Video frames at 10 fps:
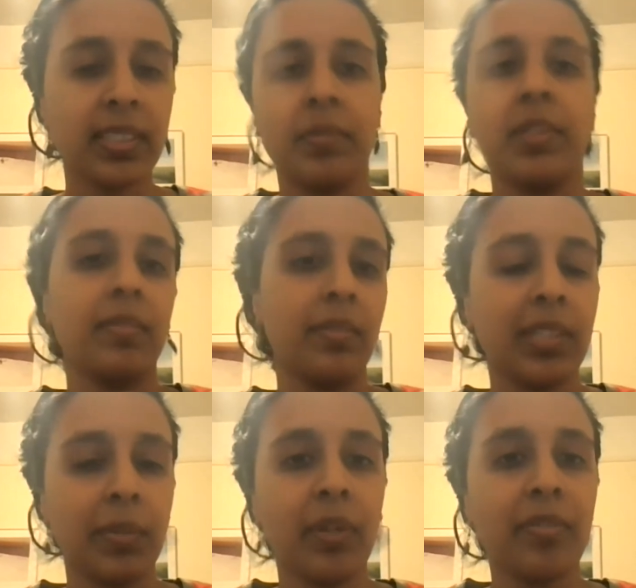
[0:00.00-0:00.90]
I mean,
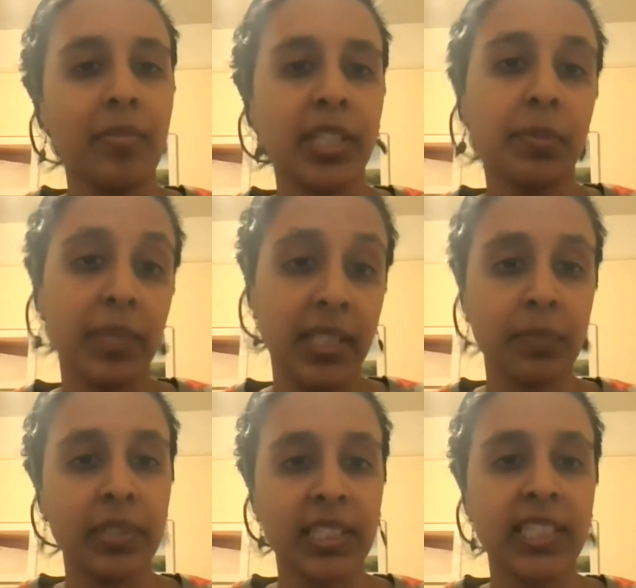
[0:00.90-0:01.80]
WFMIGP has a
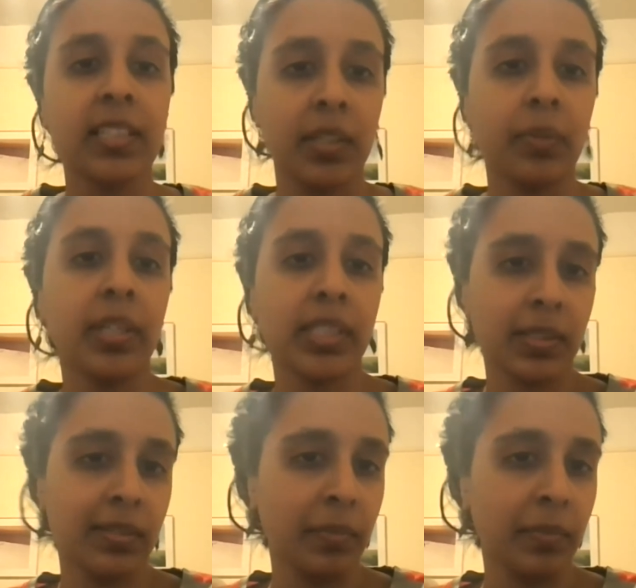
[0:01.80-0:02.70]
presence in the
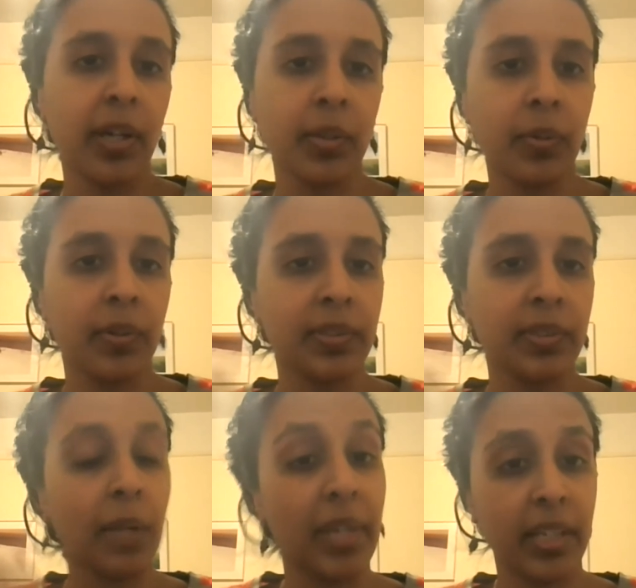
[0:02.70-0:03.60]
US, but our headquarters,
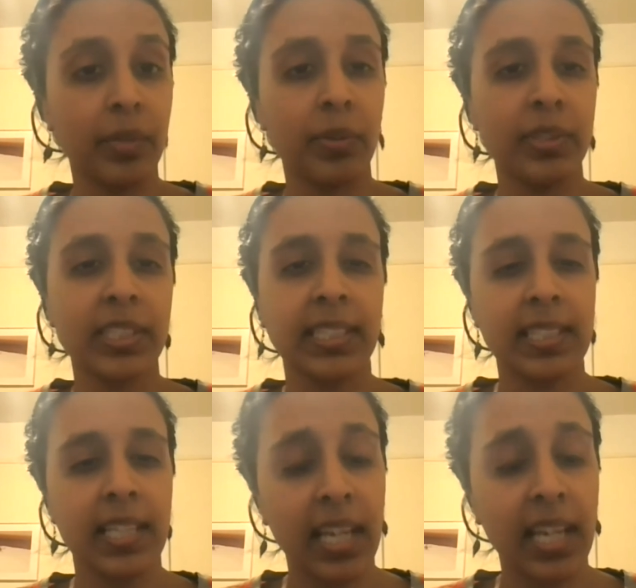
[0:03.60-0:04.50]
our main headquarters is
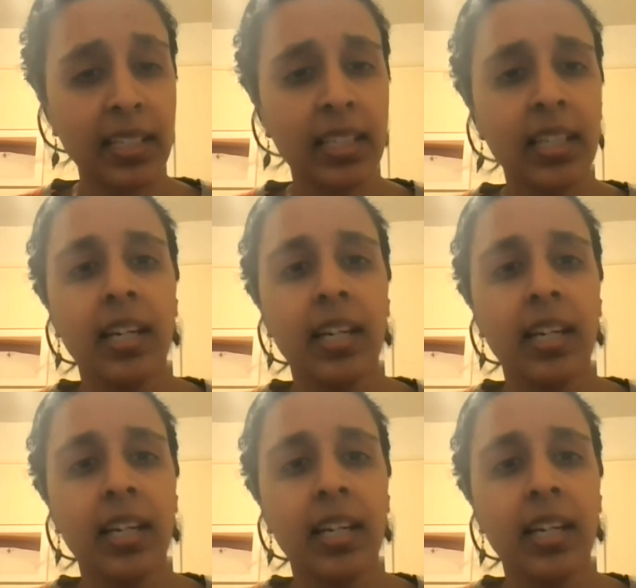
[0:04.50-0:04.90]
in The Hague.